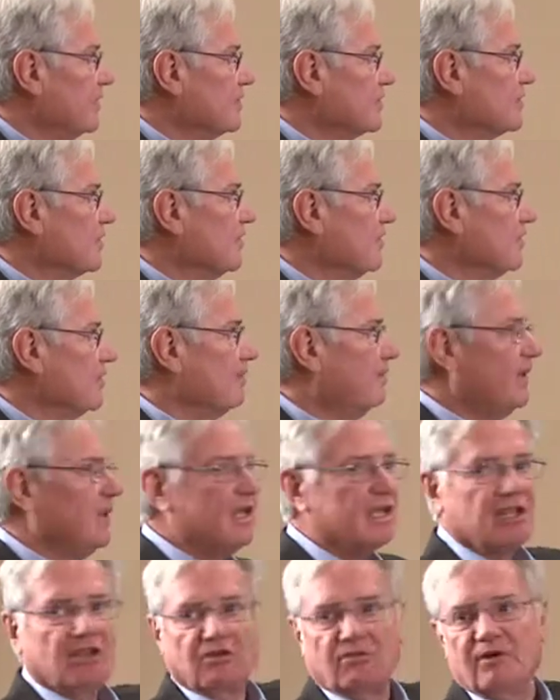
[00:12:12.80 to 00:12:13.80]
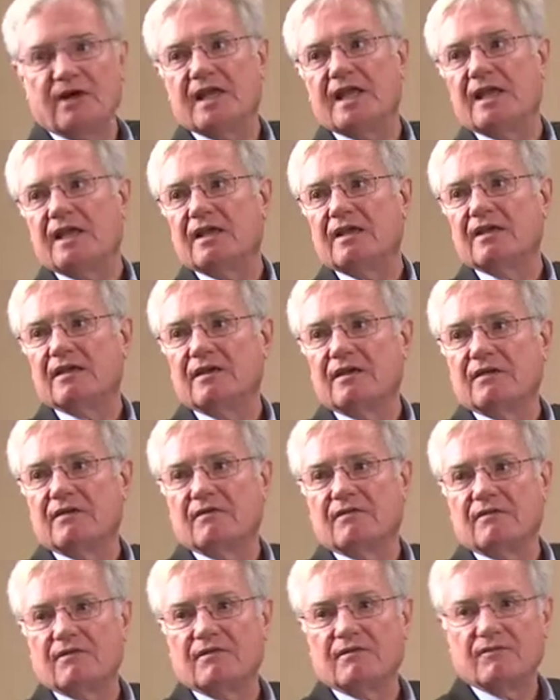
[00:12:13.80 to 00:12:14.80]
So the big three
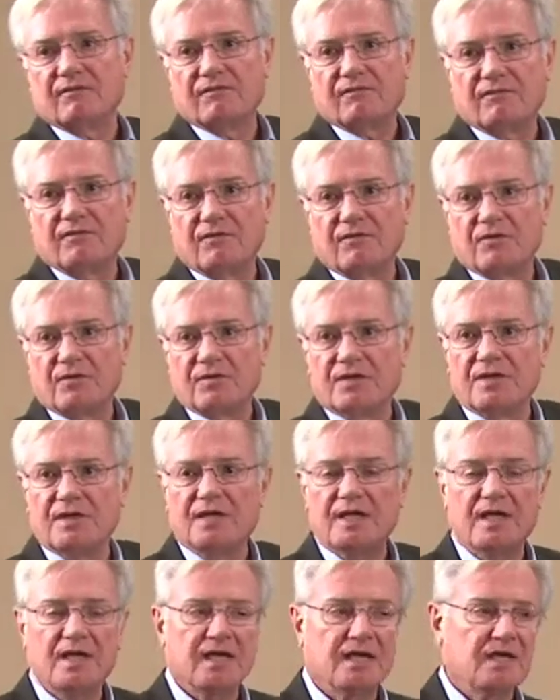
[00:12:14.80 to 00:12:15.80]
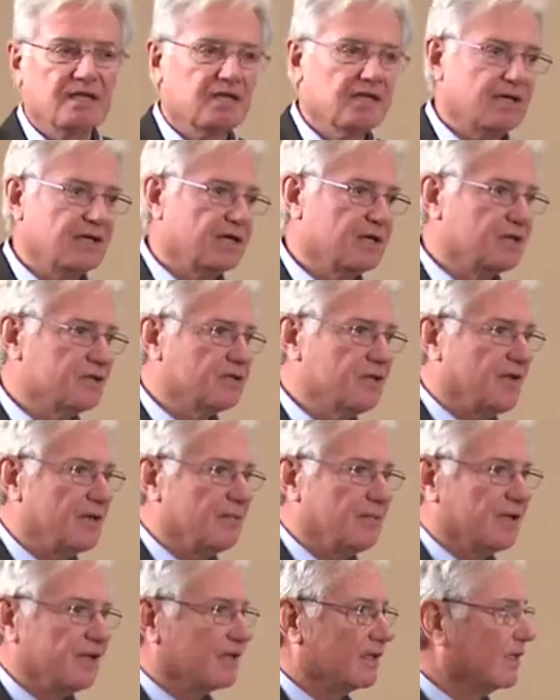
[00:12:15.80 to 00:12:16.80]
for the
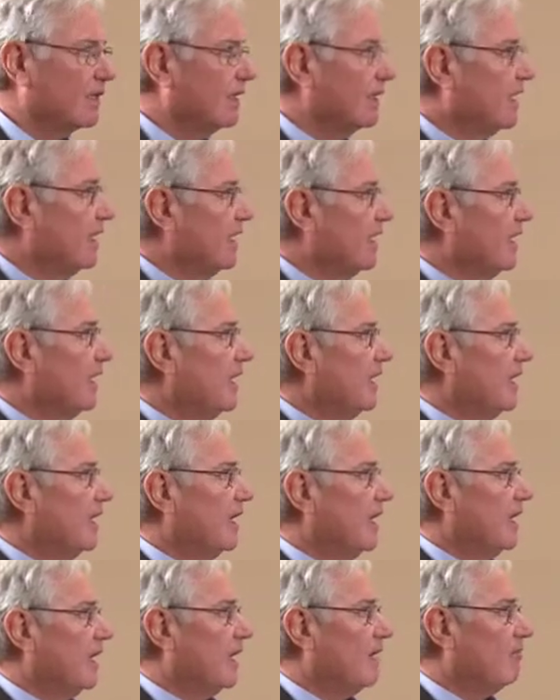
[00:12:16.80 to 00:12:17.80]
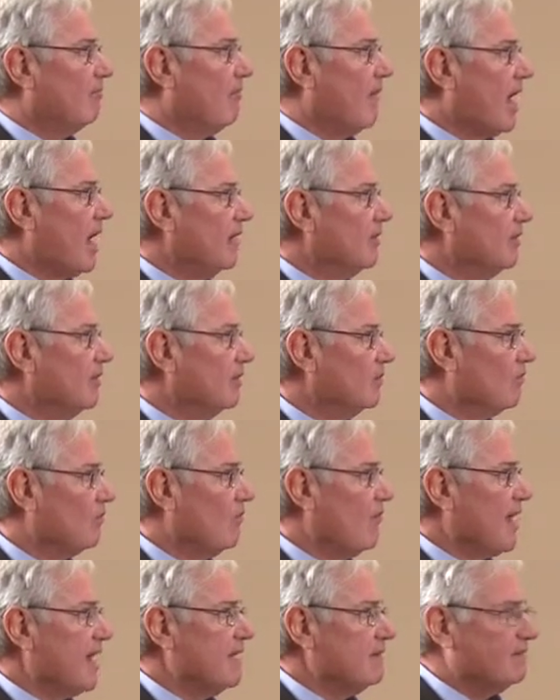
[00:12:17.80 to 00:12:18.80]
JBIT. Moderate
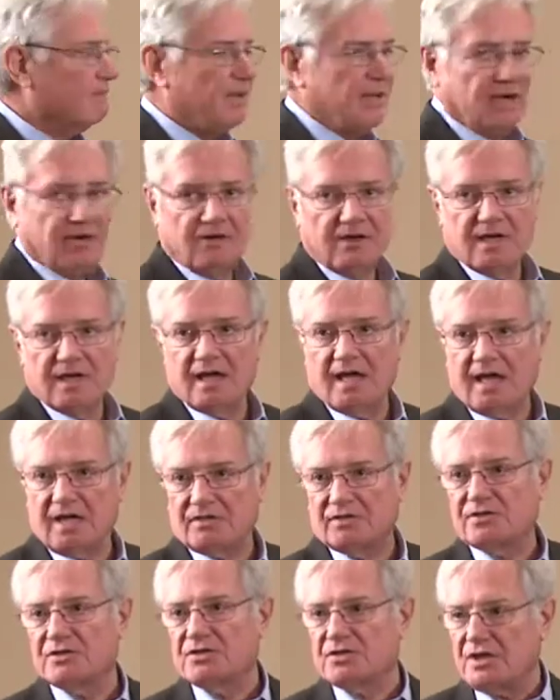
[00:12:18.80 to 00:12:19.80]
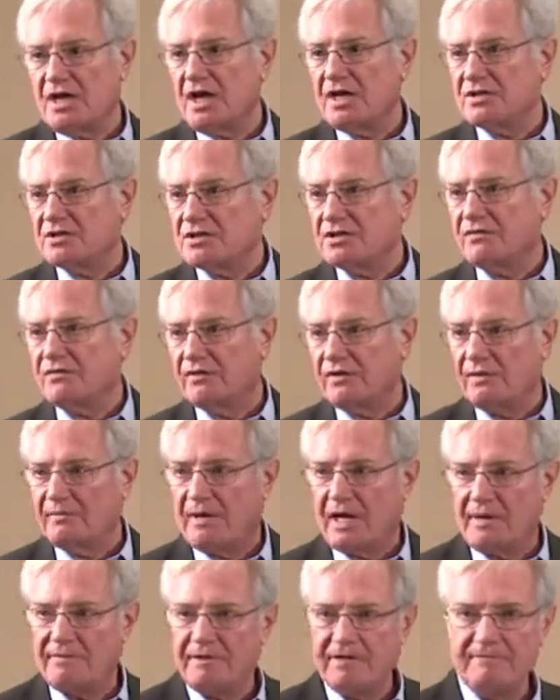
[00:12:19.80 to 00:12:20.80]
weight-bearing exercises for the
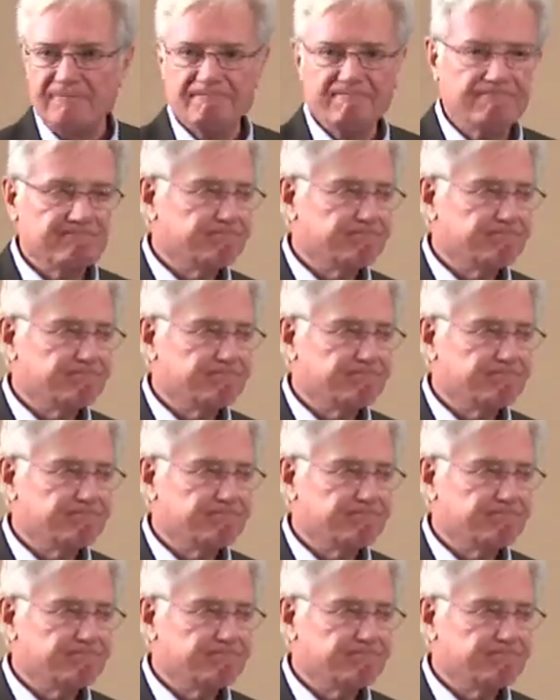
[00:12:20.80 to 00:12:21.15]
mama.